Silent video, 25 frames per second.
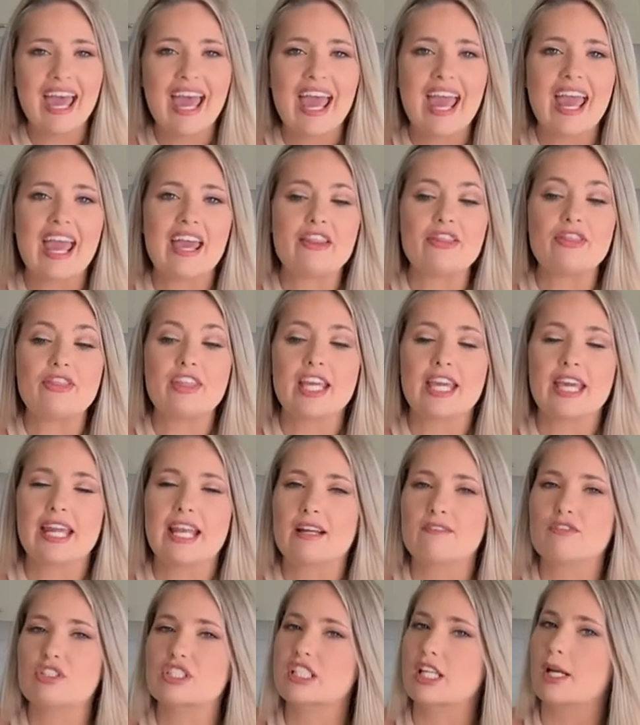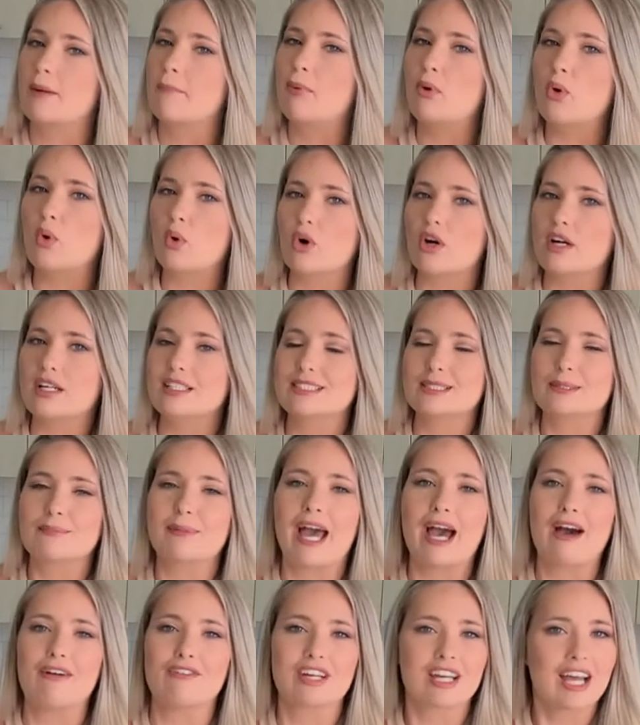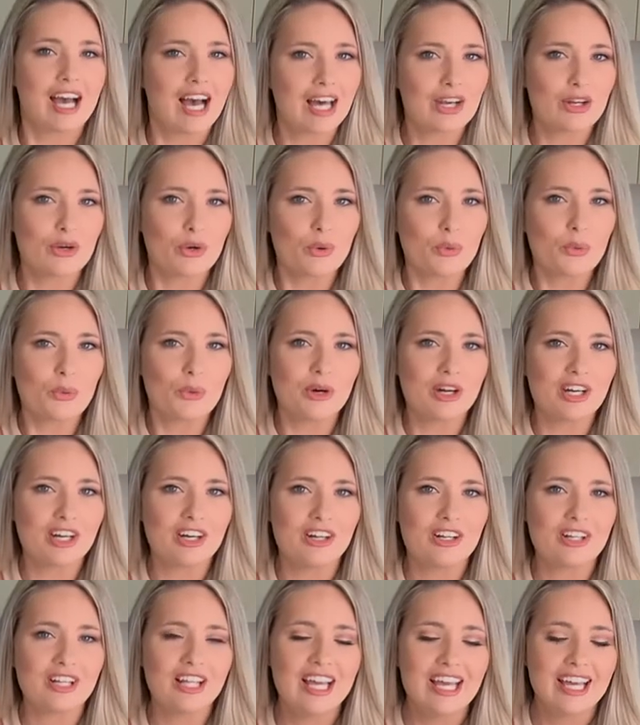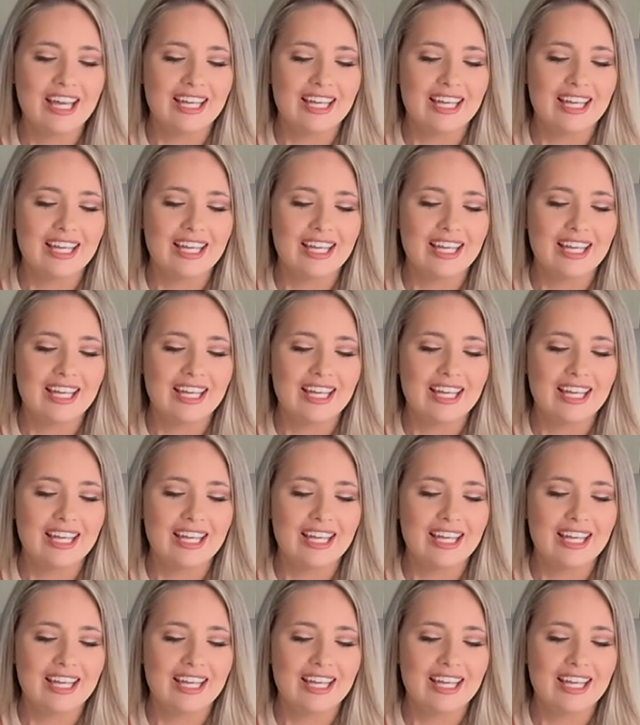and then I'm just gonna pour in some avocado oil